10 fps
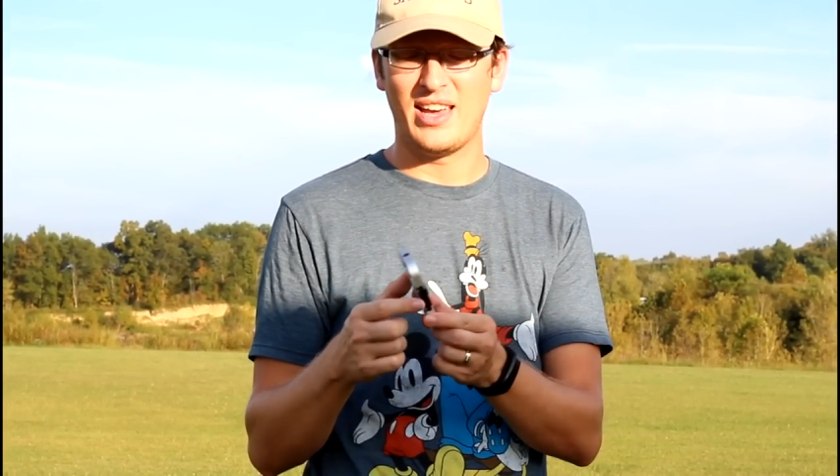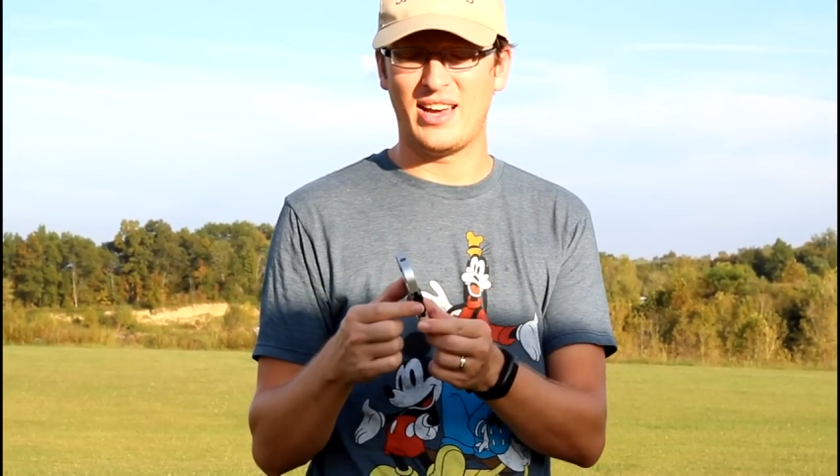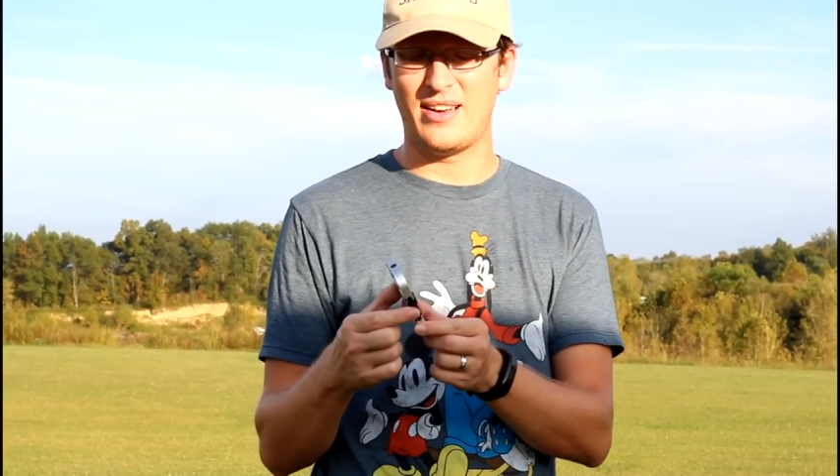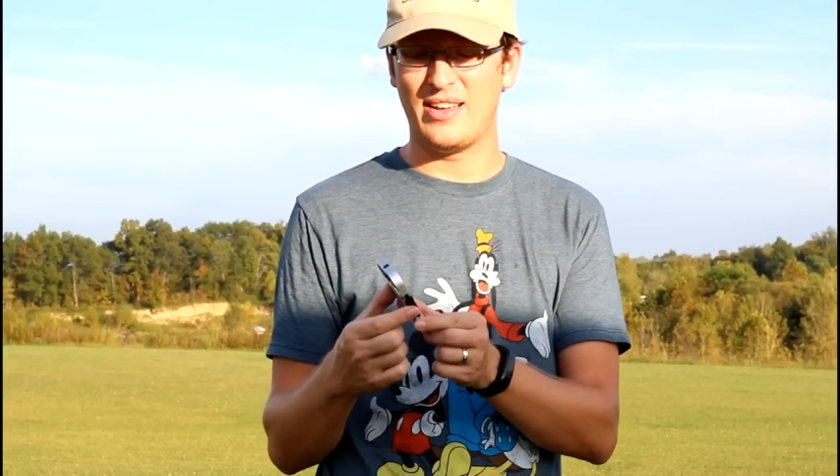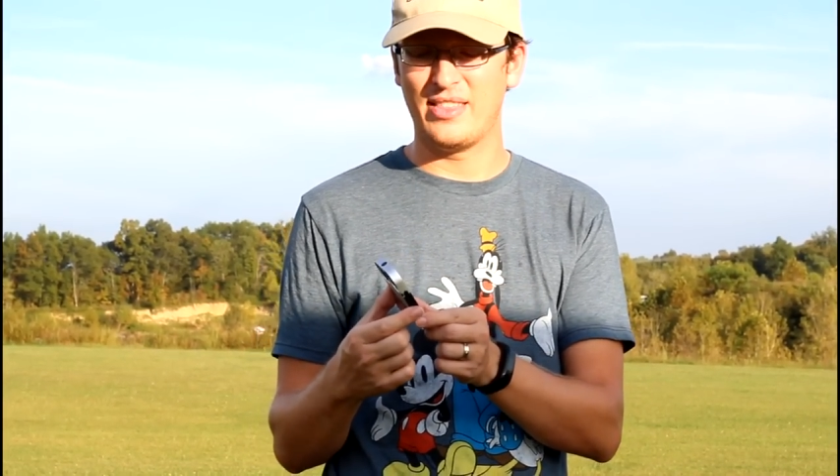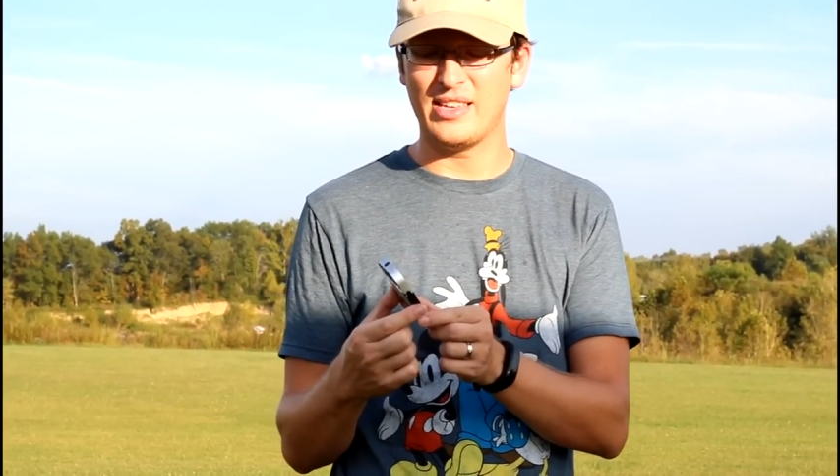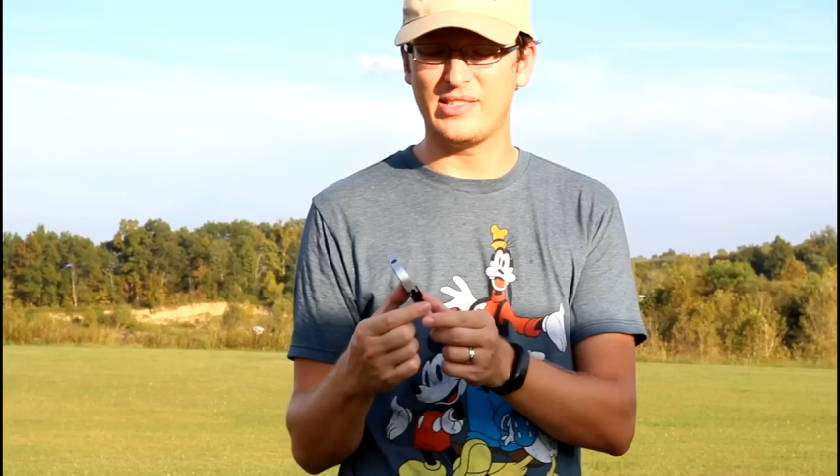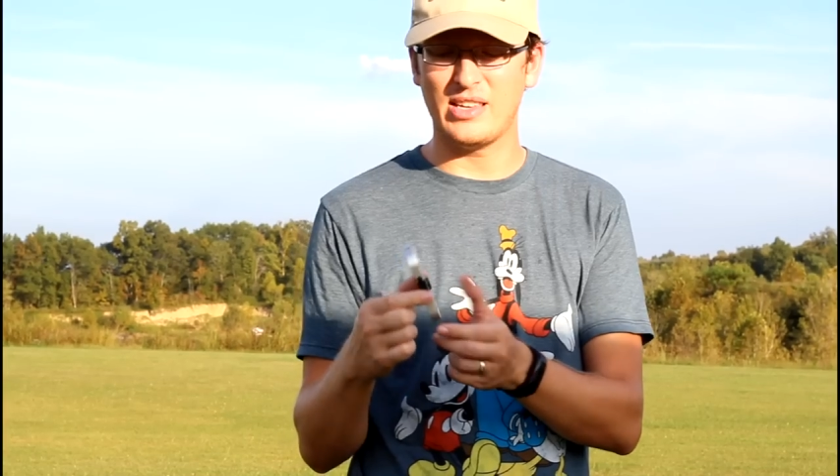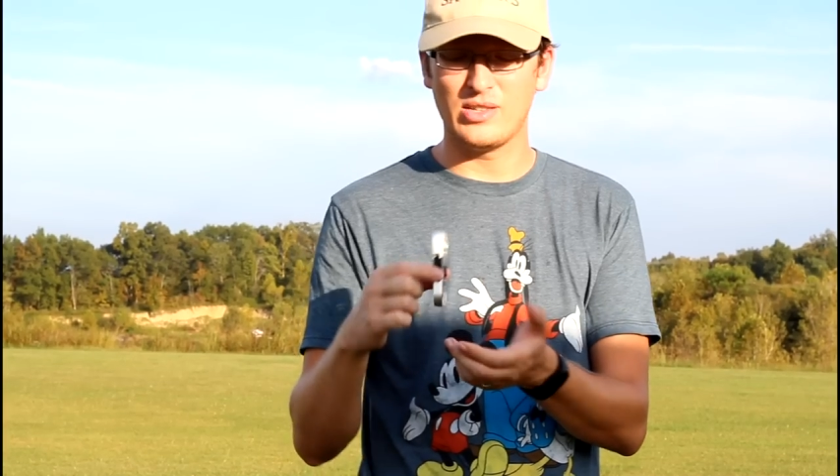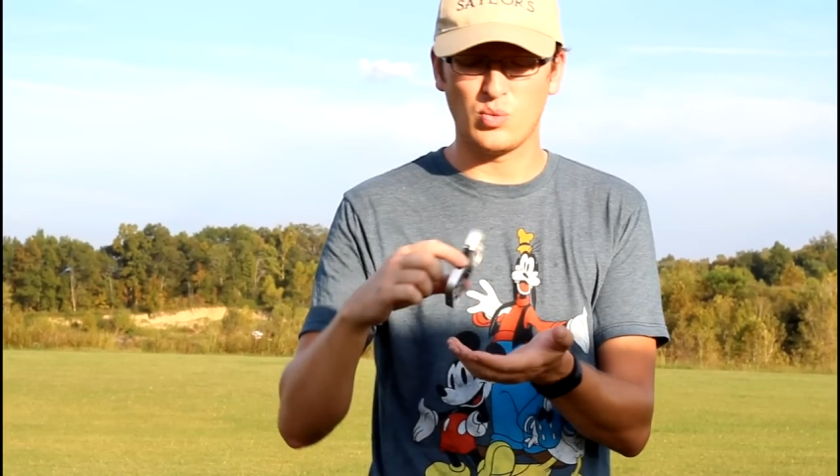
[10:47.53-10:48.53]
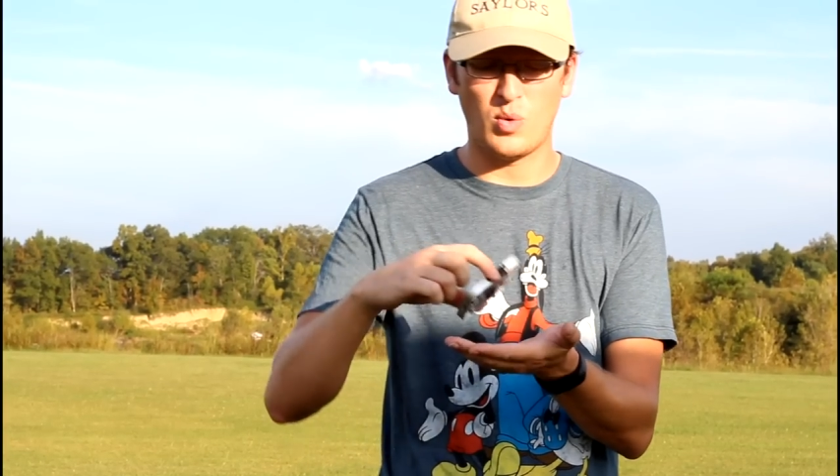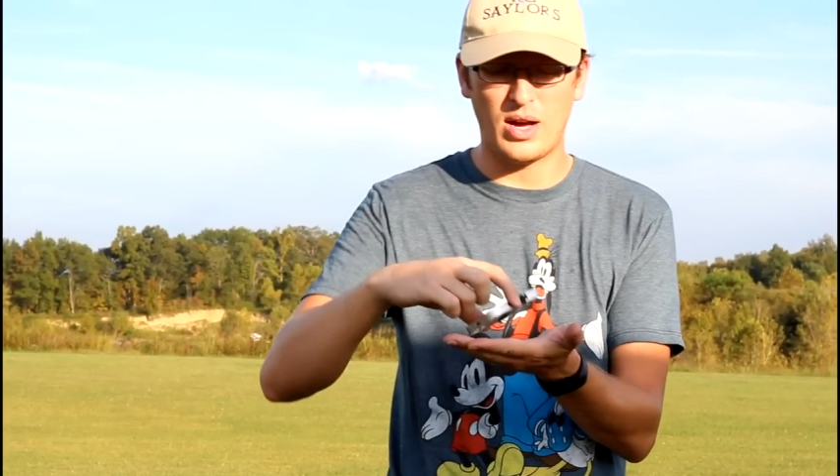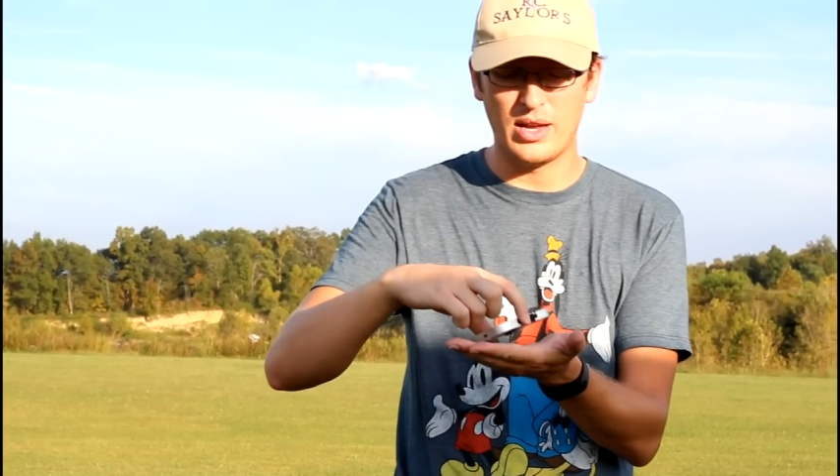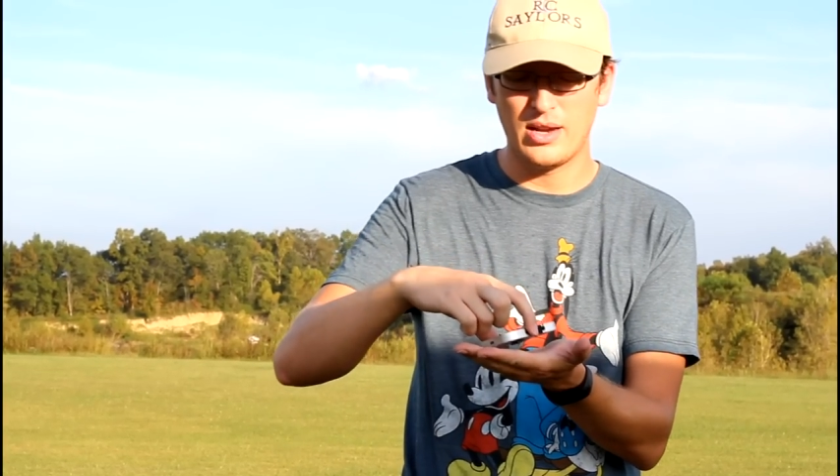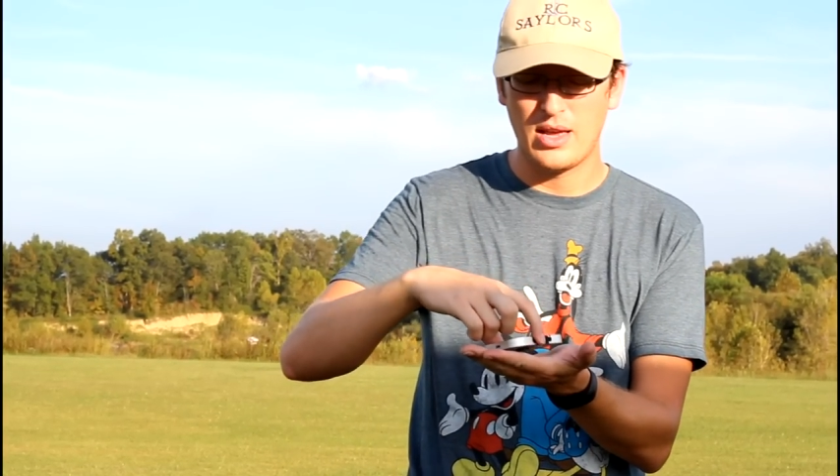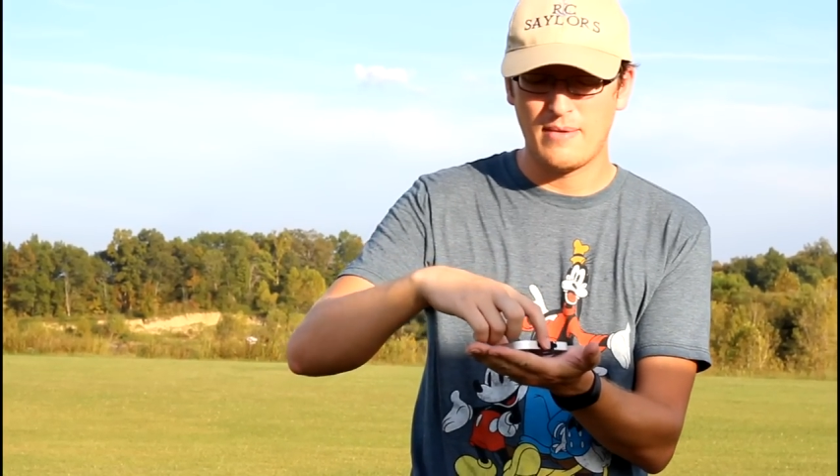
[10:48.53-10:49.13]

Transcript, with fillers: This is what